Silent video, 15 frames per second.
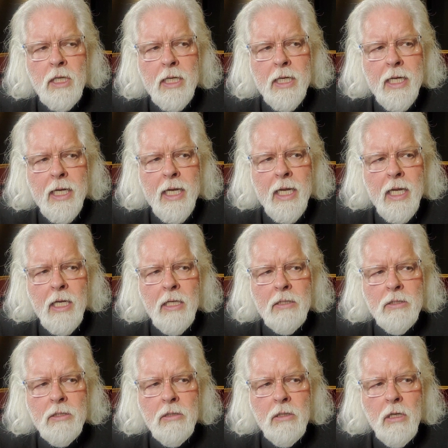
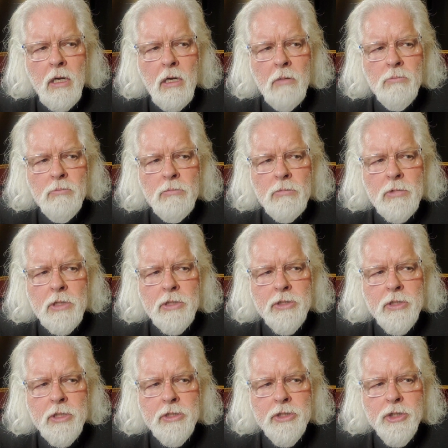And
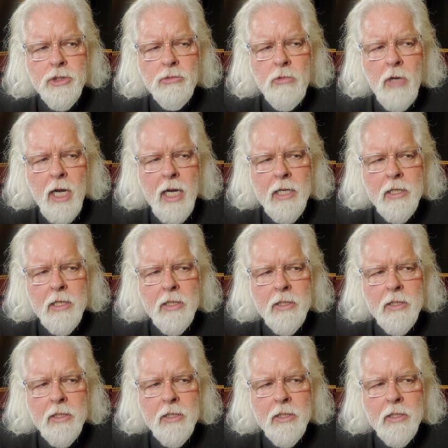did you ride did